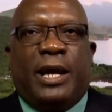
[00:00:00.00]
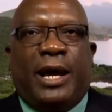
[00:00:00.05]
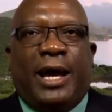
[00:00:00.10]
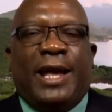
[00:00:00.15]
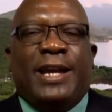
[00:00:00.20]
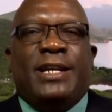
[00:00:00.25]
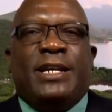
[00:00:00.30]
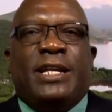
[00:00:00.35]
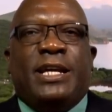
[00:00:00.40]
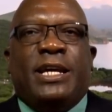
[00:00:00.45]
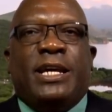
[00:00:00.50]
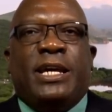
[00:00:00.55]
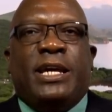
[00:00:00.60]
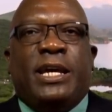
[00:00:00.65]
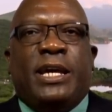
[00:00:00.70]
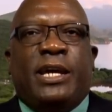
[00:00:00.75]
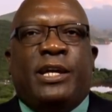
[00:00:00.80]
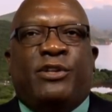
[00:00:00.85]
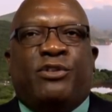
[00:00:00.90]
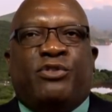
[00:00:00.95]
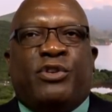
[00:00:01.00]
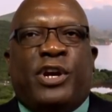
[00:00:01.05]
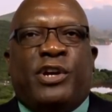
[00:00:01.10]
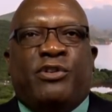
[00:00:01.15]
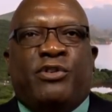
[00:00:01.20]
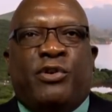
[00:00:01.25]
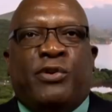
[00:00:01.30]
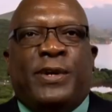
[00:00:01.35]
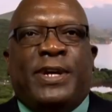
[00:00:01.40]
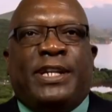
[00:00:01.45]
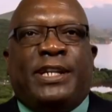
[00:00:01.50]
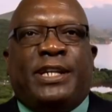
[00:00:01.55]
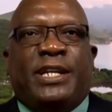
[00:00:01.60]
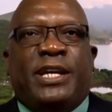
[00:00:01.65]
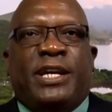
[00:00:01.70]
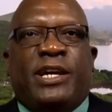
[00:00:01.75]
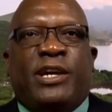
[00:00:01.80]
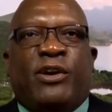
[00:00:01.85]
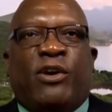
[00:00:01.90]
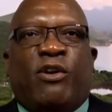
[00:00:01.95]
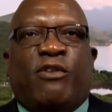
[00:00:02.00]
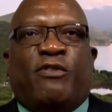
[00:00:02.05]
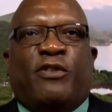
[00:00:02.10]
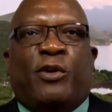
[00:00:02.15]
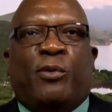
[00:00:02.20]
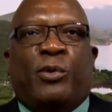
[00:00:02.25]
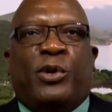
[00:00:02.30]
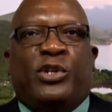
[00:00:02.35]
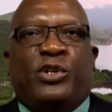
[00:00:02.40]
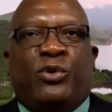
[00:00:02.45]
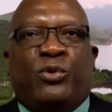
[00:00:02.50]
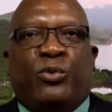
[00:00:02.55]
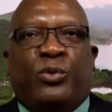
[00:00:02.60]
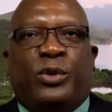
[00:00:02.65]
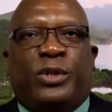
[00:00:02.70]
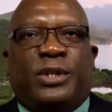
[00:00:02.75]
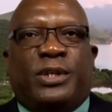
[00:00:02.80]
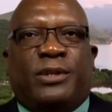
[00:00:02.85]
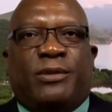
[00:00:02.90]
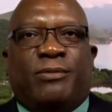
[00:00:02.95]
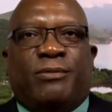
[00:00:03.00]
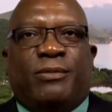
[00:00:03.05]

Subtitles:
and the ingenuity of our youth.